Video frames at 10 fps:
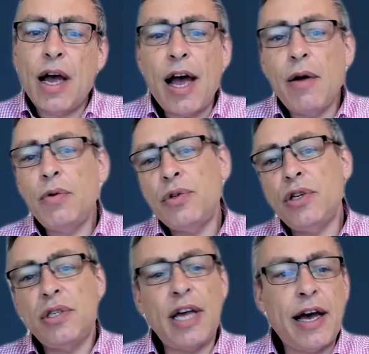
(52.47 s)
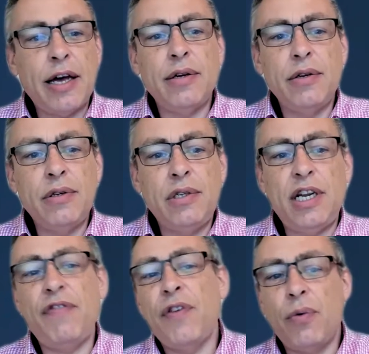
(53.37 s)
How does that
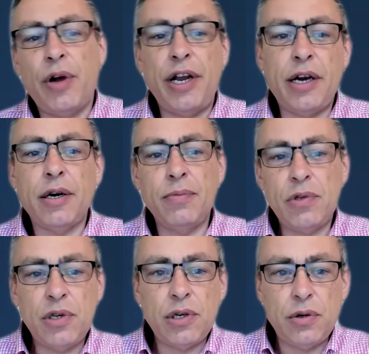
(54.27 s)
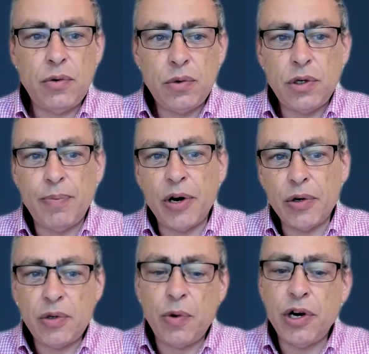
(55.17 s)
differ when it comes to Bose